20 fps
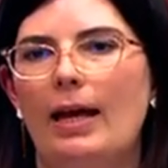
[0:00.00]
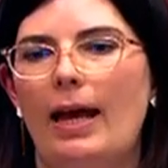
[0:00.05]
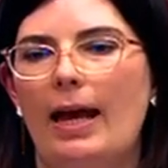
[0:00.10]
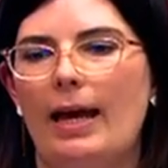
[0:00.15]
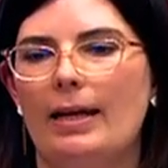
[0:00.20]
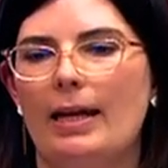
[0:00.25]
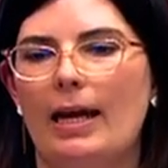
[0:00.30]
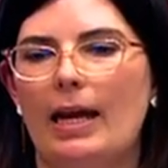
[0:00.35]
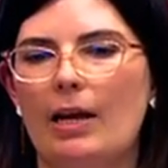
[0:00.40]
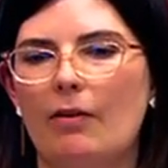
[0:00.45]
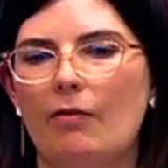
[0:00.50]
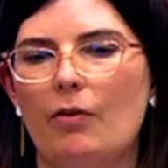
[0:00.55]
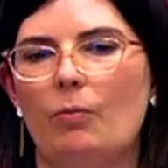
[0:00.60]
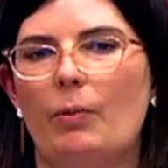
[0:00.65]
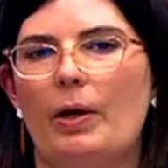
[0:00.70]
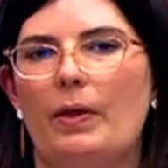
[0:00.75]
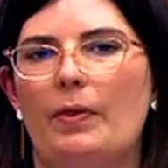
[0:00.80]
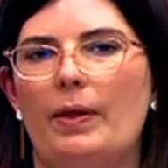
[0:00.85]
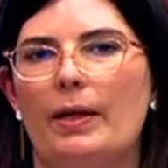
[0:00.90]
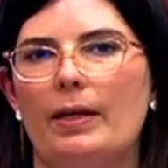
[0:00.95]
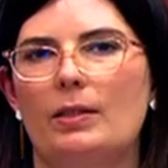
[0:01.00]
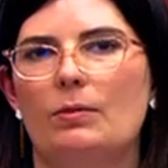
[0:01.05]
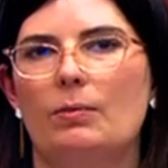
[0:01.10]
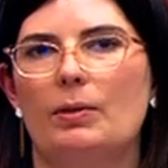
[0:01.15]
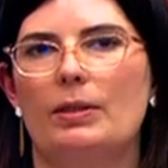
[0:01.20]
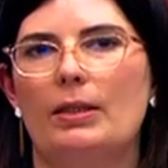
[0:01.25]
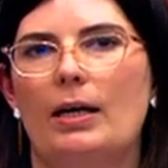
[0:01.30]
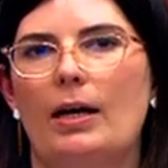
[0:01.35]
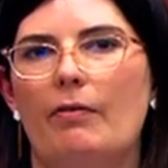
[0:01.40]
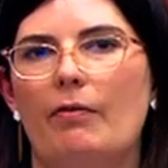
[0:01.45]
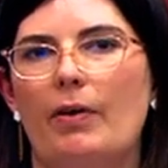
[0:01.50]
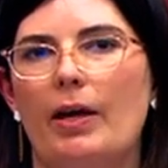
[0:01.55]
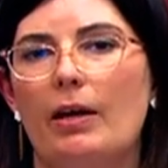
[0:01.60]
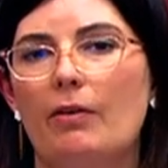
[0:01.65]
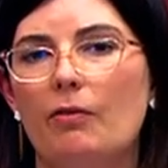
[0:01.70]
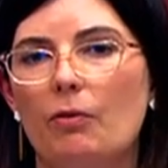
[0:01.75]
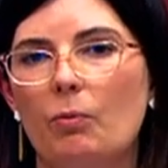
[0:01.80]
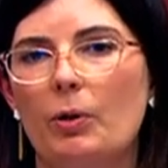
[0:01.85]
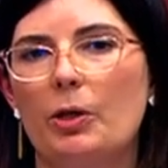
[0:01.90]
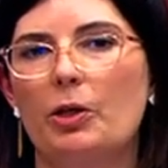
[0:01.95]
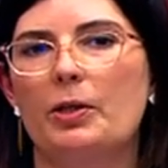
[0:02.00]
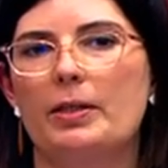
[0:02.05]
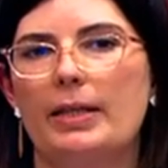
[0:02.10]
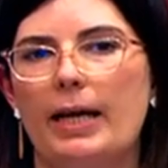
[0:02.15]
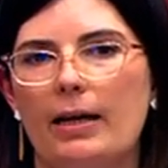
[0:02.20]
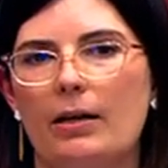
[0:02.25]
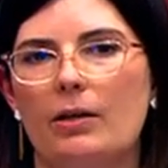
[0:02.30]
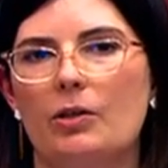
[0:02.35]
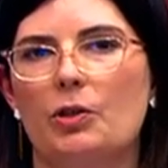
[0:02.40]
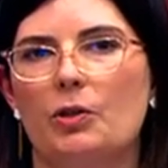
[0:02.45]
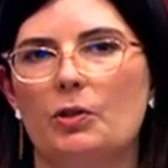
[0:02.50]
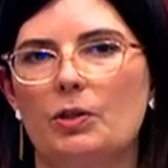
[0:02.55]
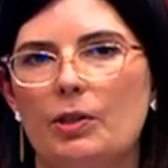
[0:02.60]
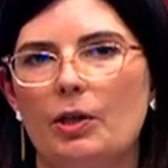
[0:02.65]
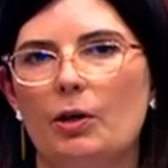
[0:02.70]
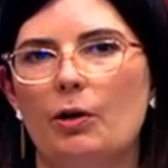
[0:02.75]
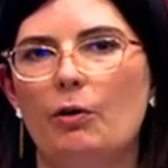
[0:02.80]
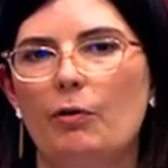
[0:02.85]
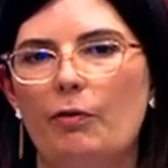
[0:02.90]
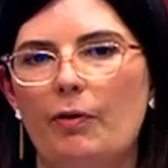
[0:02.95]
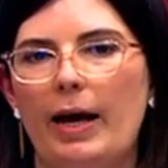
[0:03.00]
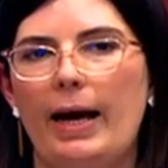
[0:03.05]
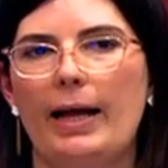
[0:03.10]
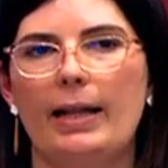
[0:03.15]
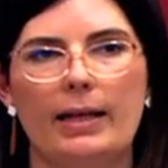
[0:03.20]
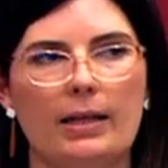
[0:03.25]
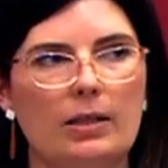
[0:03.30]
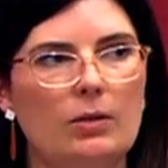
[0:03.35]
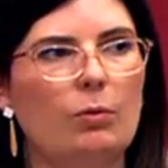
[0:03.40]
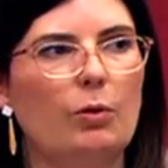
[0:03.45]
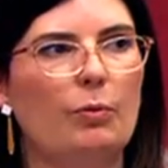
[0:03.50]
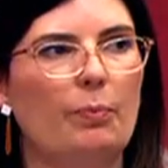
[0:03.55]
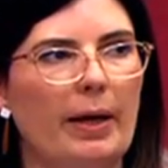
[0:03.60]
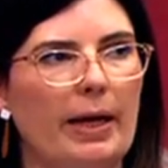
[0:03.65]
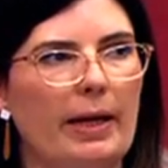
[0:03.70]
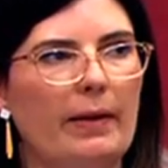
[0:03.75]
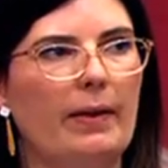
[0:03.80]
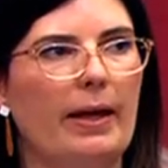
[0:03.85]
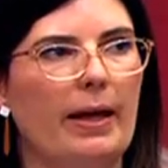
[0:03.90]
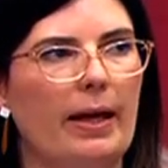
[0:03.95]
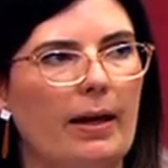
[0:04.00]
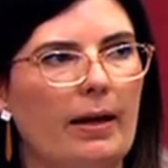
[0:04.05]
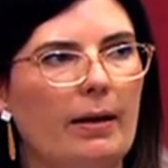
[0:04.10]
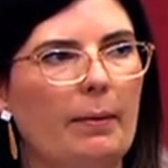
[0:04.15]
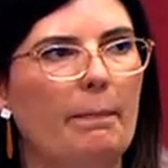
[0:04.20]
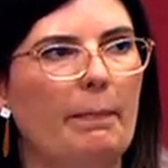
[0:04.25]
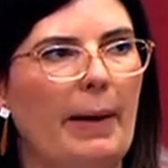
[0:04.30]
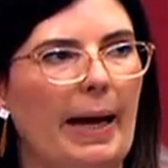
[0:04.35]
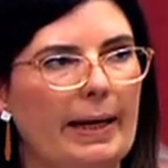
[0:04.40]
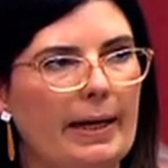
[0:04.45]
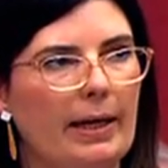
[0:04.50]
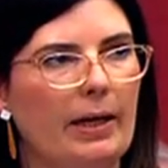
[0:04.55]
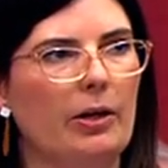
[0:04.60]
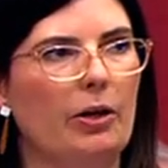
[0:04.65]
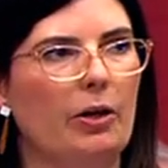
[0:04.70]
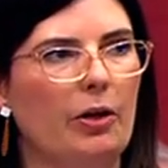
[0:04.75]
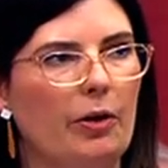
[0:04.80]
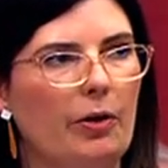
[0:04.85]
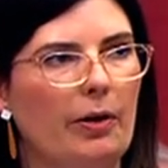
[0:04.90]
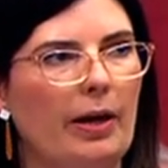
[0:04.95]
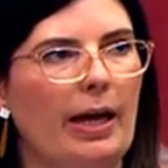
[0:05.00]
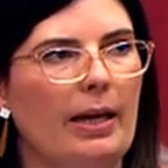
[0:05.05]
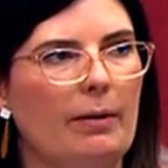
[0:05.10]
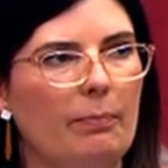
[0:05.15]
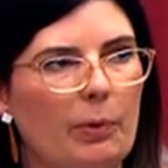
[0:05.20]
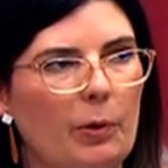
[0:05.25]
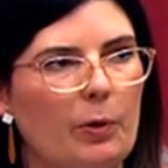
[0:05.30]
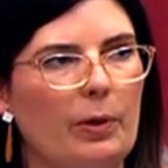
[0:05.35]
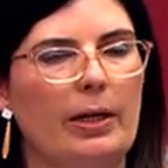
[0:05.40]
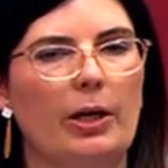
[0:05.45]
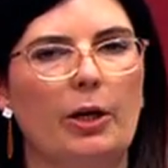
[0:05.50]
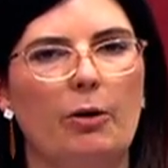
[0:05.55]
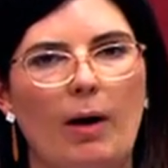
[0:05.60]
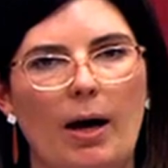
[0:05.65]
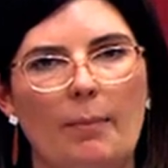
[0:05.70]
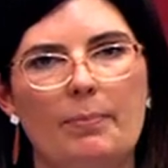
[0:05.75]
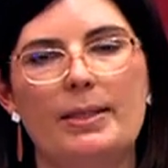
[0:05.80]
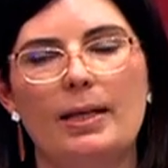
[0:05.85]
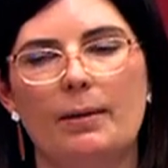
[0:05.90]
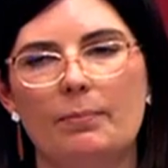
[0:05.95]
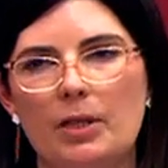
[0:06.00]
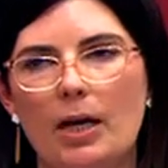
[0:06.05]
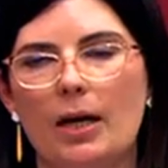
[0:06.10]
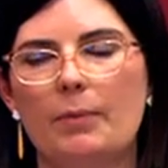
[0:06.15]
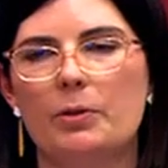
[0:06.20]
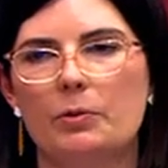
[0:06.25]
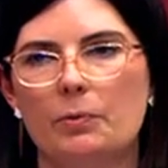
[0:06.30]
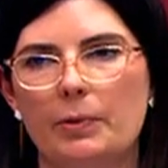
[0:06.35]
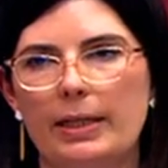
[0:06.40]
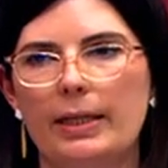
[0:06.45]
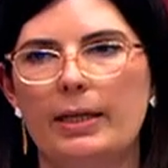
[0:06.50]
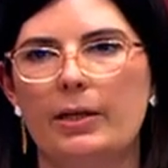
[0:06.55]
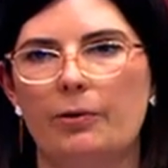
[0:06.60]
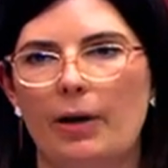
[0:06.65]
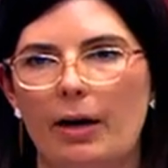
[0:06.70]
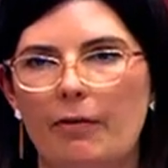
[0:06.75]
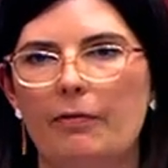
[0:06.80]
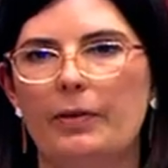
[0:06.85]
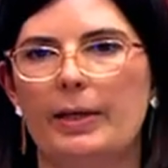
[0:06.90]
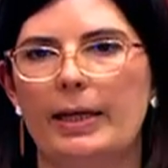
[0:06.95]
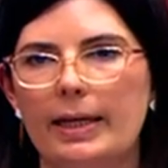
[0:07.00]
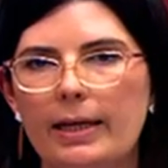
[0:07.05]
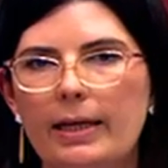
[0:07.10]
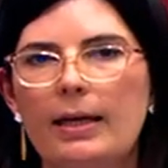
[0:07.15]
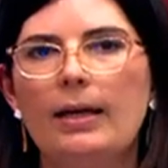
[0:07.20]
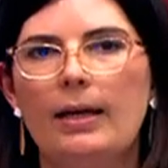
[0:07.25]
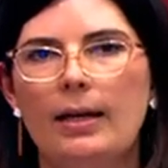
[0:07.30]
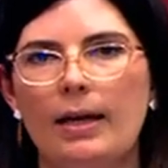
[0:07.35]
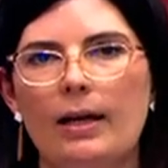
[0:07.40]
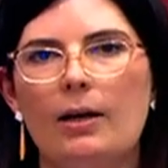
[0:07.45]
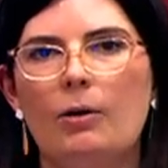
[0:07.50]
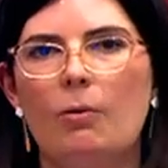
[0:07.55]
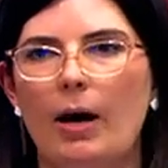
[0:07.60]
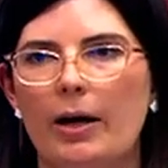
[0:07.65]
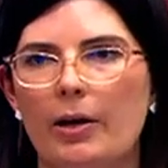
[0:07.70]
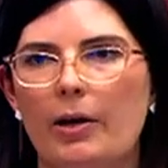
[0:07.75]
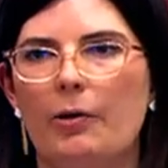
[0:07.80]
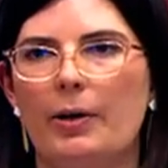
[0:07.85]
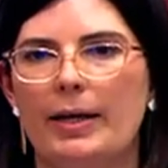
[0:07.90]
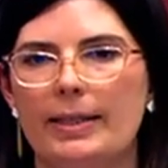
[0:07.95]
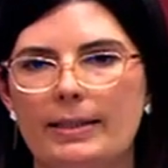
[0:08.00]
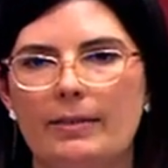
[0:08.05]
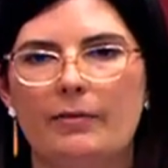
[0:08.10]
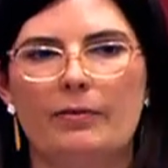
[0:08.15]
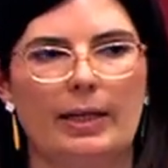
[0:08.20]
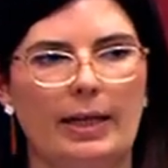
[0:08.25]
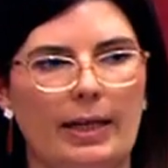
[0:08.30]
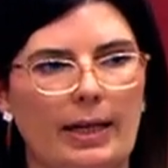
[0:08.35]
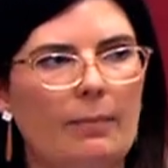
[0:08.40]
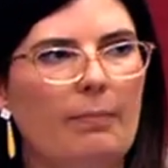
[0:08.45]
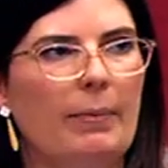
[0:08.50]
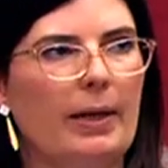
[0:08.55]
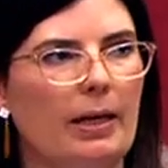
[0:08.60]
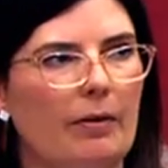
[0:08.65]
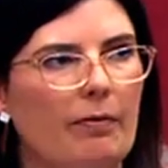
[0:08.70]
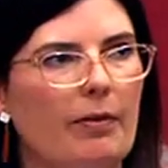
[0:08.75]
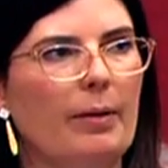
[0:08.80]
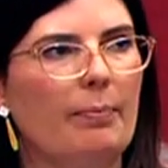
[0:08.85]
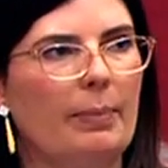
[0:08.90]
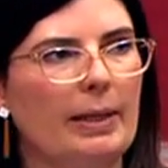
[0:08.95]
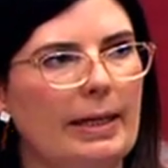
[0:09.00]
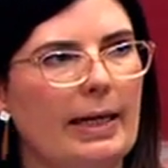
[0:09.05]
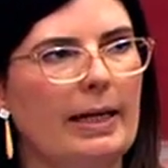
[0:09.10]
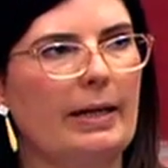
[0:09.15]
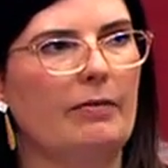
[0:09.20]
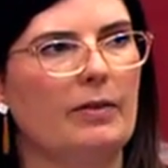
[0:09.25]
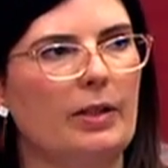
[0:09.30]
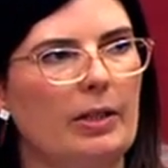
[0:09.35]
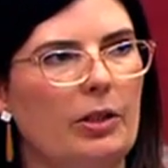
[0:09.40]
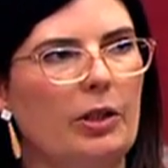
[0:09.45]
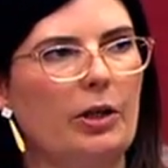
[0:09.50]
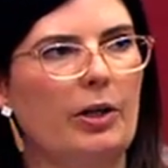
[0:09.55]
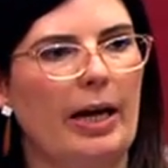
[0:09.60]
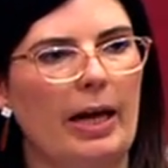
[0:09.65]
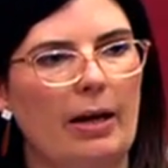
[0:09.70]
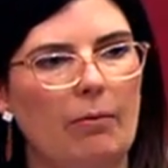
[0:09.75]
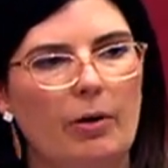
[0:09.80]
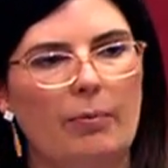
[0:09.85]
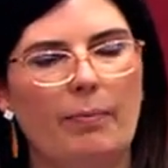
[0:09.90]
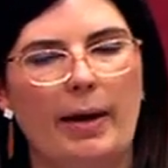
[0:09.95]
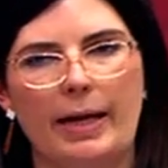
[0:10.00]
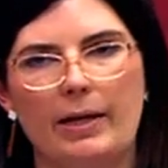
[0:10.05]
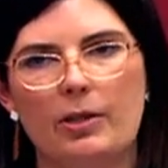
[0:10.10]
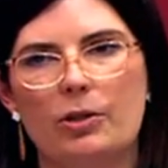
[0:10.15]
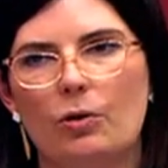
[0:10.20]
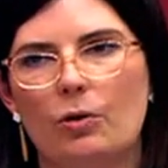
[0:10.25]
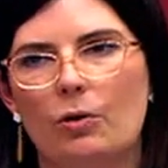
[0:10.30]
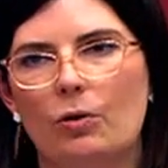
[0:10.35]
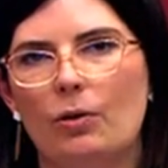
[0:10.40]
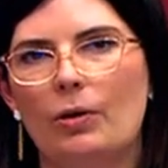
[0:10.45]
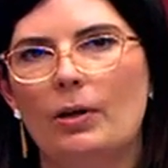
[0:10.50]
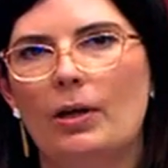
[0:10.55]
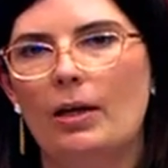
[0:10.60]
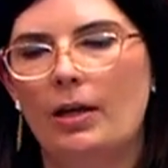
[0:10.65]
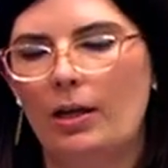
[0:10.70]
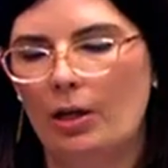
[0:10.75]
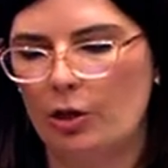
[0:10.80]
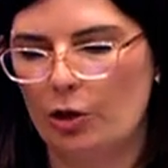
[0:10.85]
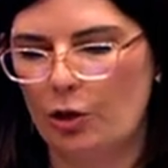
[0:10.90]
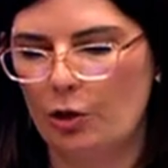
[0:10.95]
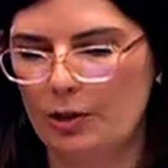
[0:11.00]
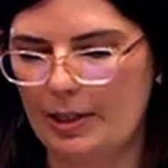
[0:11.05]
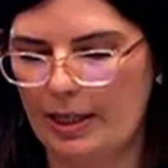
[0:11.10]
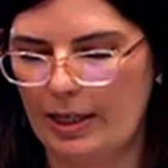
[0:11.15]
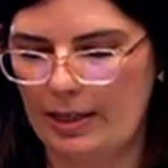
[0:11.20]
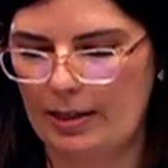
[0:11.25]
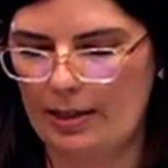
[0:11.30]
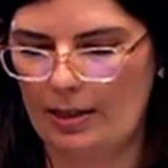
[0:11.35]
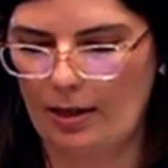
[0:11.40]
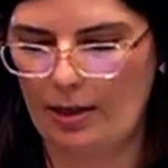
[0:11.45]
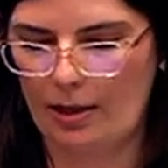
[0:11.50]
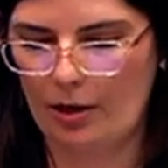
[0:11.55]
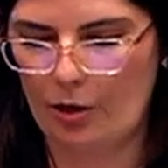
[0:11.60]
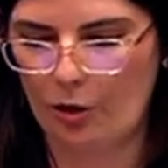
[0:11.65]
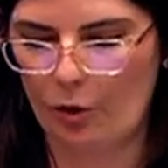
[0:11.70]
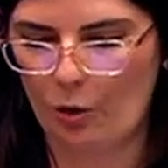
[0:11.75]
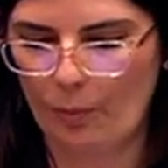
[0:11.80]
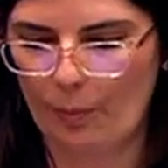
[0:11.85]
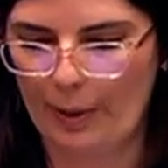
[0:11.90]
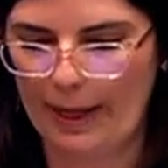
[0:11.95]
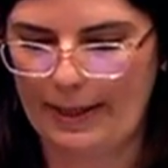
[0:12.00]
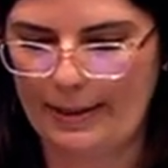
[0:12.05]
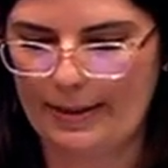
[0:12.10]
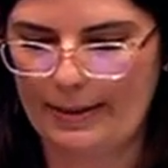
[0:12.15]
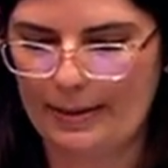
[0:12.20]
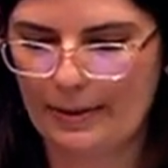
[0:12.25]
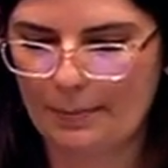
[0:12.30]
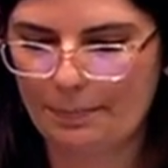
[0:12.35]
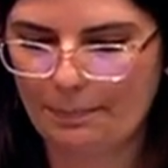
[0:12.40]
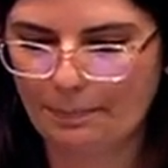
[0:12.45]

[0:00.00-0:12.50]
And even when things were tough, even when you doubted yourself, Alex would be there backing you and pulling you up, sometimes really gruffly, quite aggressively, but if he believed in you, he would make sure you did your best.